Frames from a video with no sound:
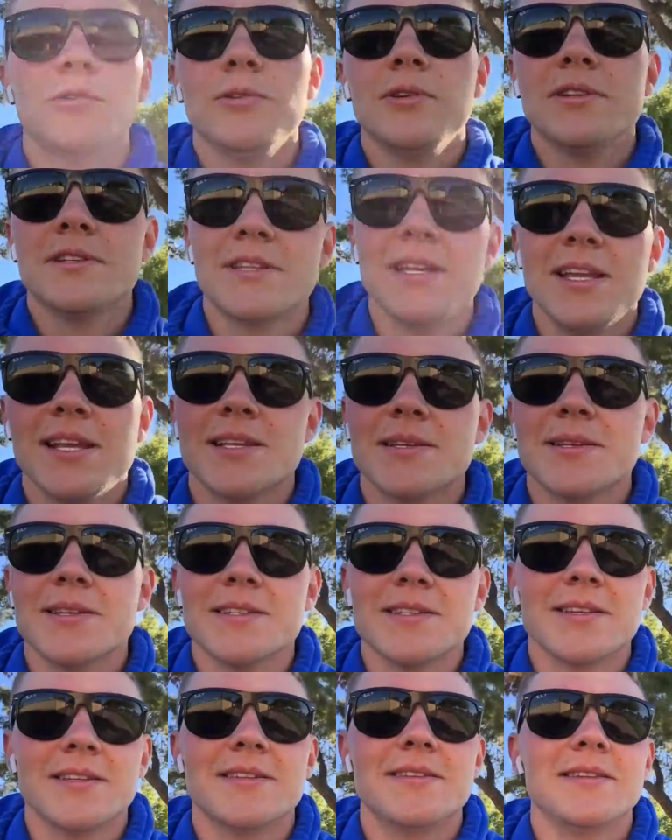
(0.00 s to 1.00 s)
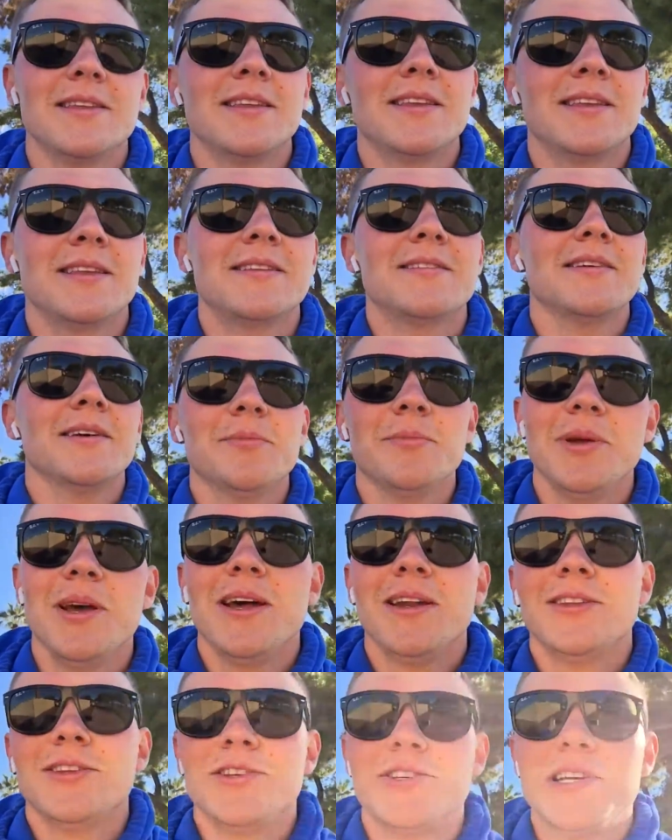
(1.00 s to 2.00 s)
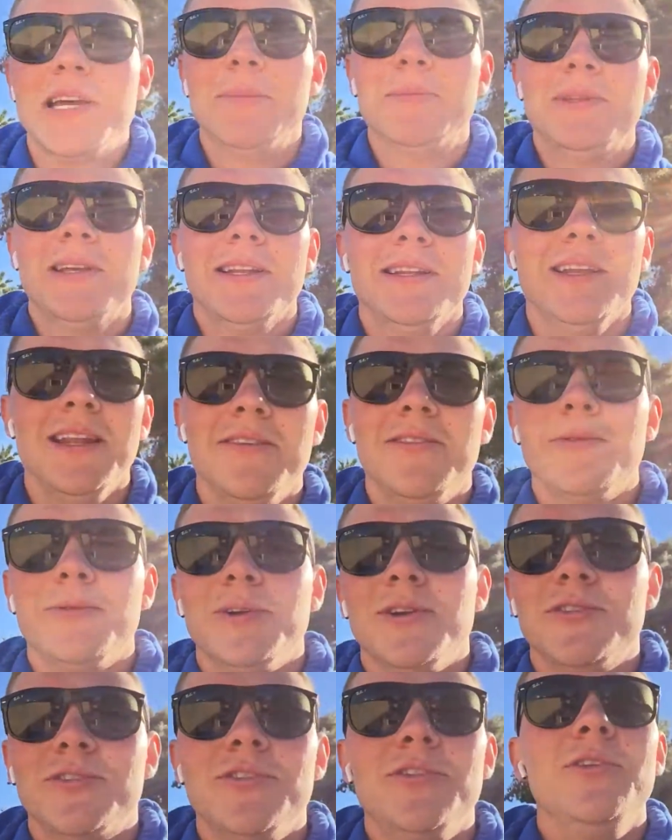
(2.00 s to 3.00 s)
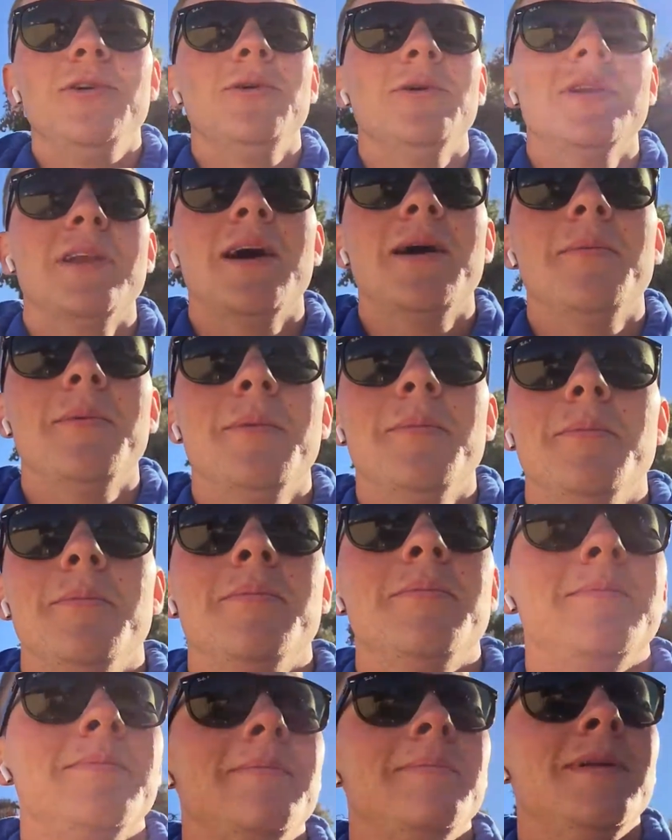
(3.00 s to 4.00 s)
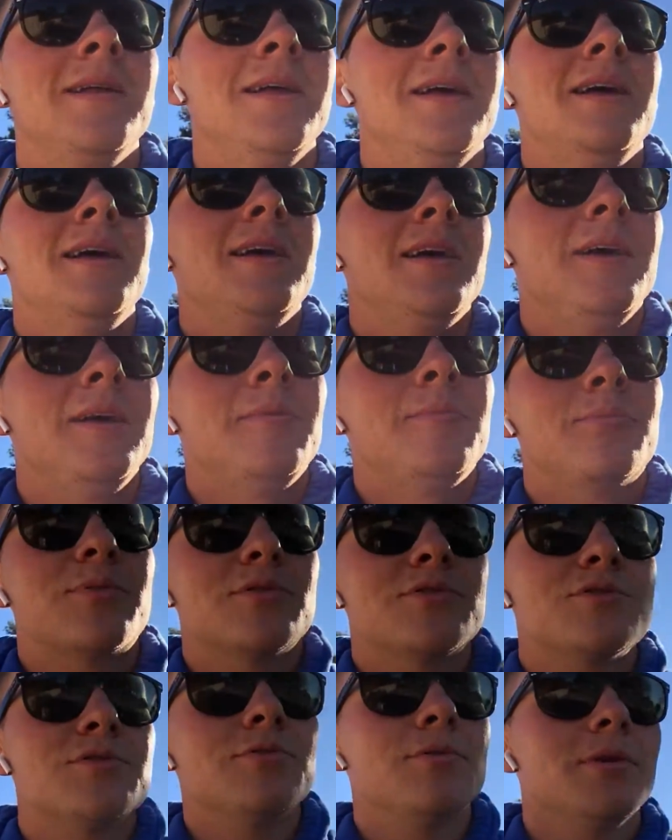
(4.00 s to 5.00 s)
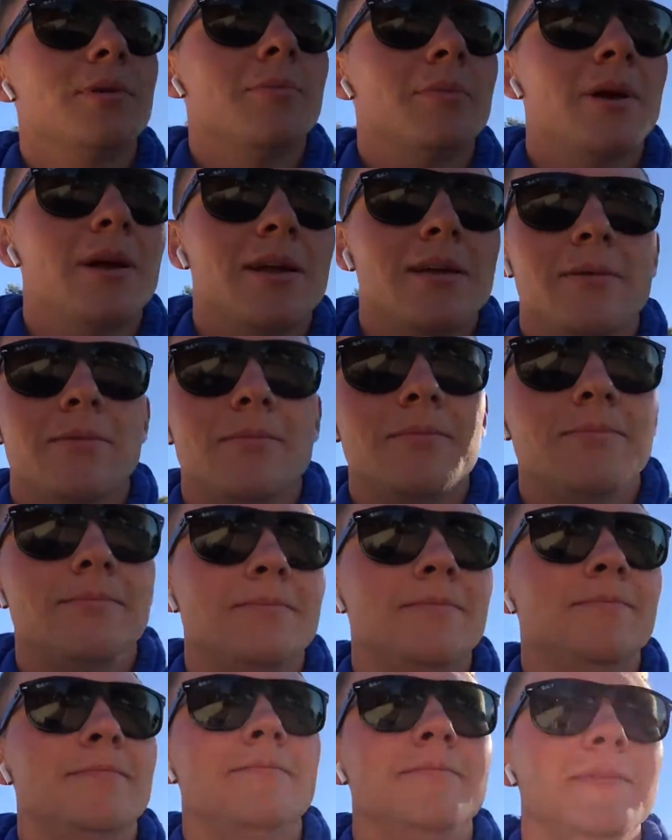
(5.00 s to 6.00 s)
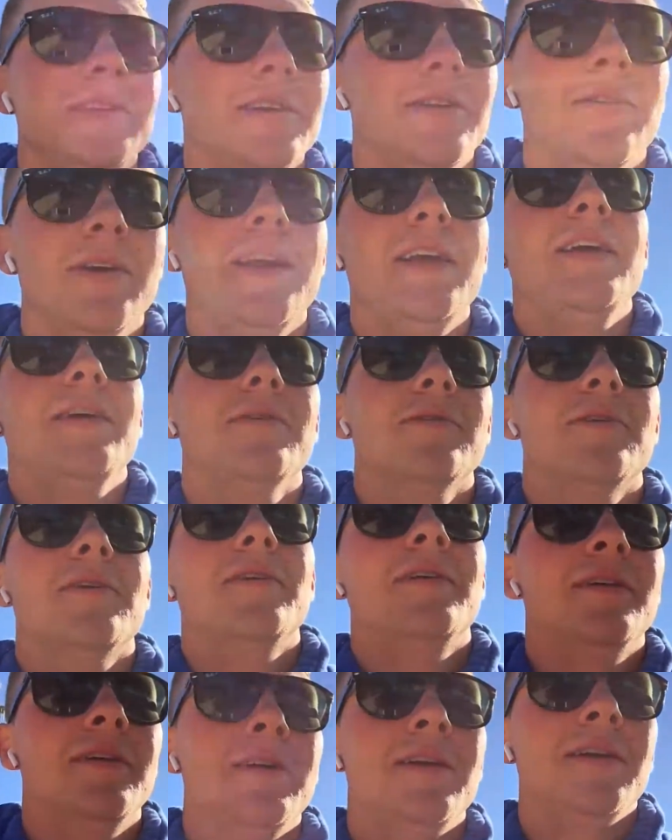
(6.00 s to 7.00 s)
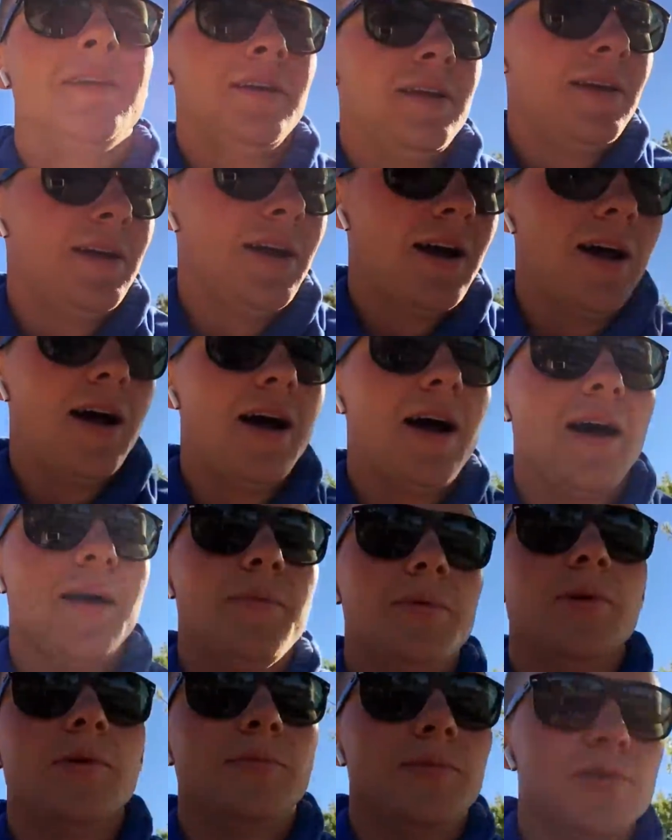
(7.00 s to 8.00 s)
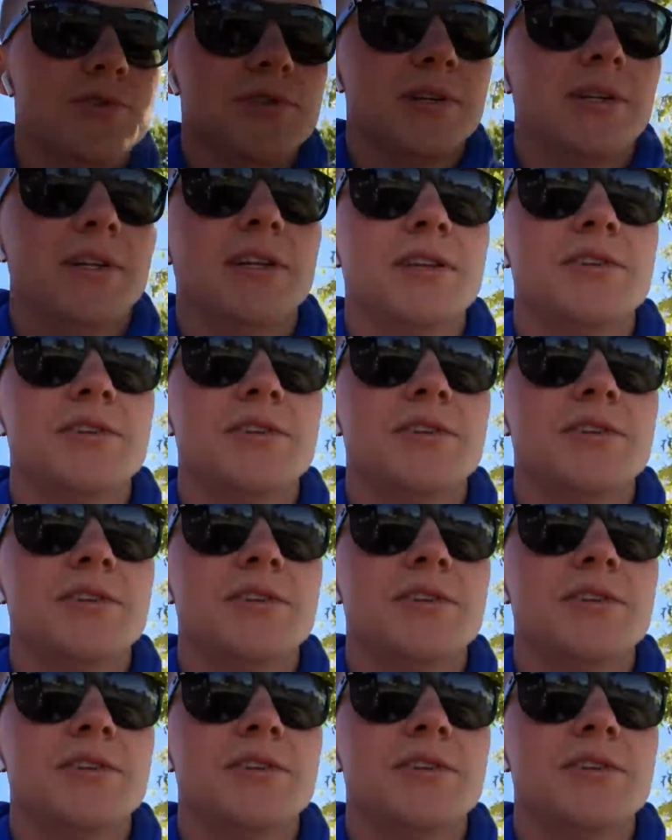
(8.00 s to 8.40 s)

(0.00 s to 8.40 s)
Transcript: coolest things because it took me out of the job that I never wanted to do and now I'm pursuing my degree or hobby or musical